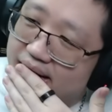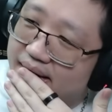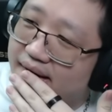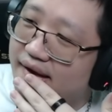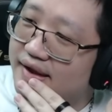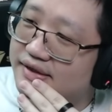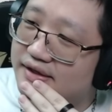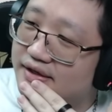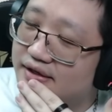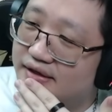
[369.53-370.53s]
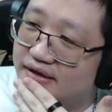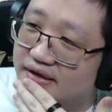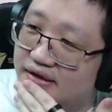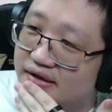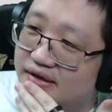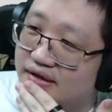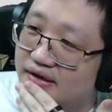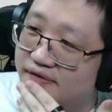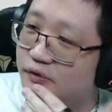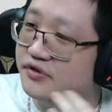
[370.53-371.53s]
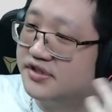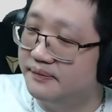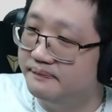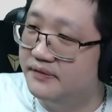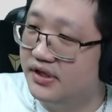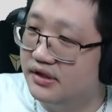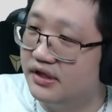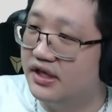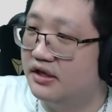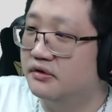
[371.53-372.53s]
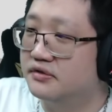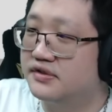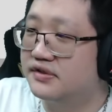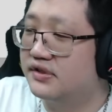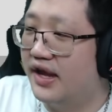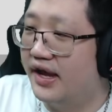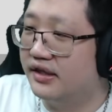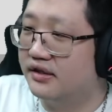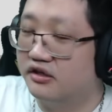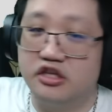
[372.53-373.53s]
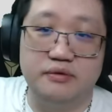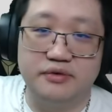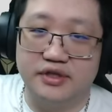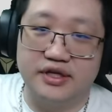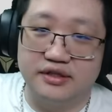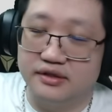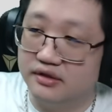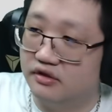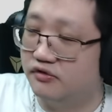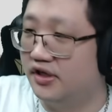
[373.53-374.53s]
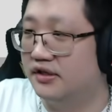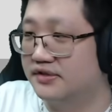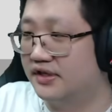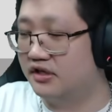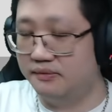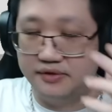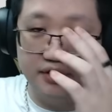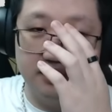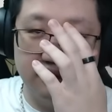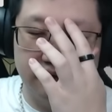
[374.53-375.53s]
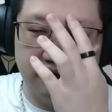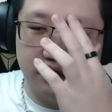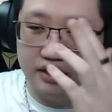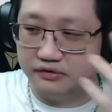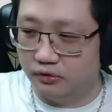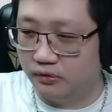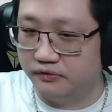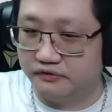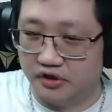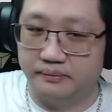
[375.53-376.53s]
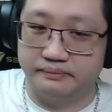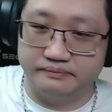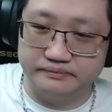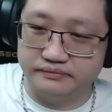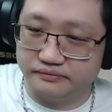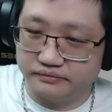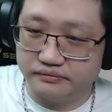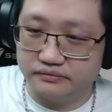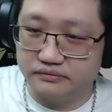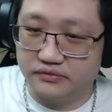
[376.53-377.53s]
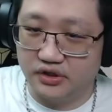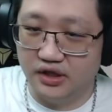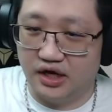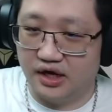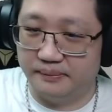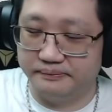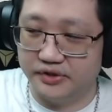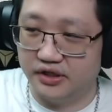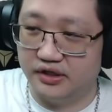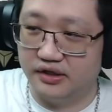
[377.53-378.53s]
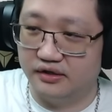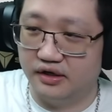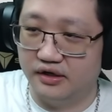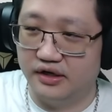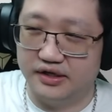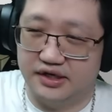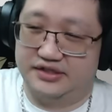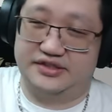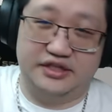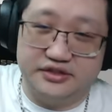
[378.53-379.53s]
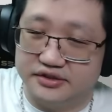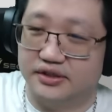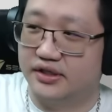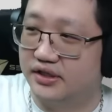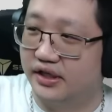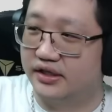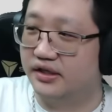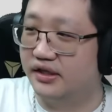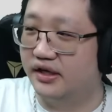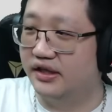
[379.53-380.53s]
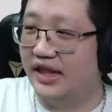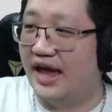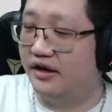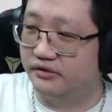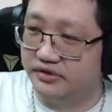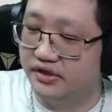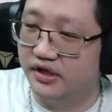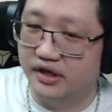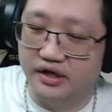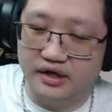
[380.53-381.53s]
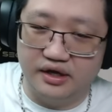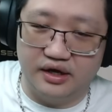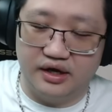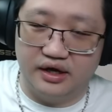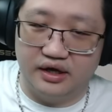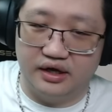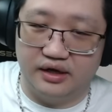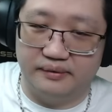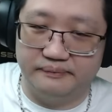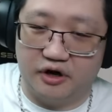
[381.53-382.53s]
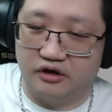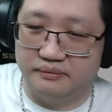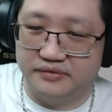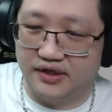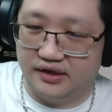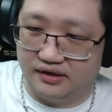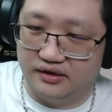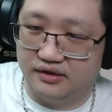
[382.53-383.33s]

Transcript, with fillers: And uh, of course, the the guilds that accumulated, the trade guilds that accumulated a lot of gold from um, the uh, essentially like allowed uh, RMT